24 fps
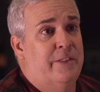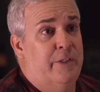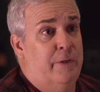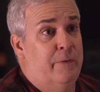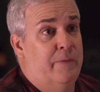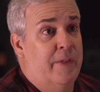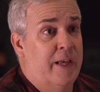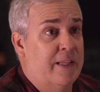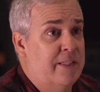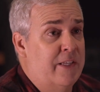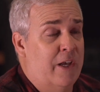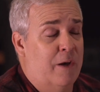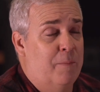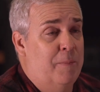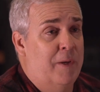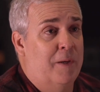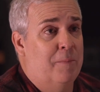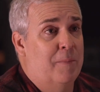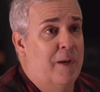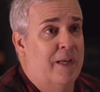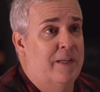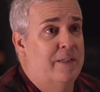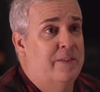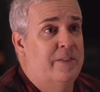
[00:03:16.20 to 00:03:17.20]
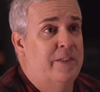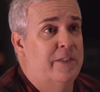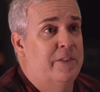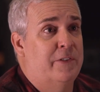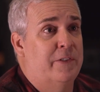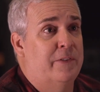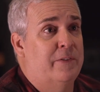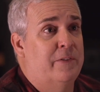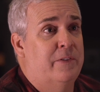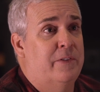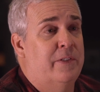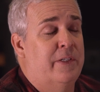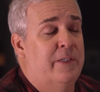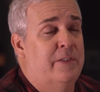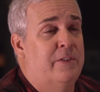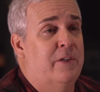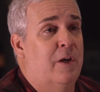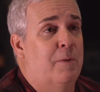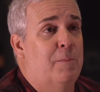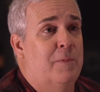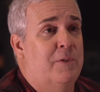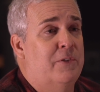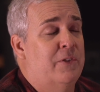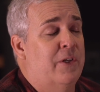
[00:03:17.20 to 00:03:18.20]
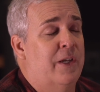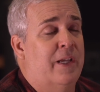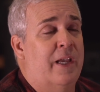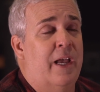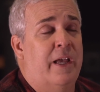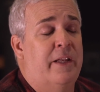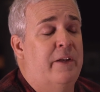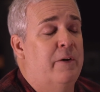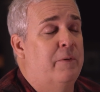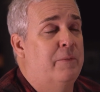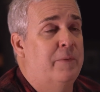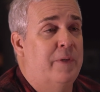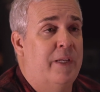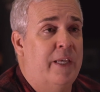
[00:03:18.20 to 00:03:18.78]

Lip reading: to. That's how I make my decisions. It's almost like I don't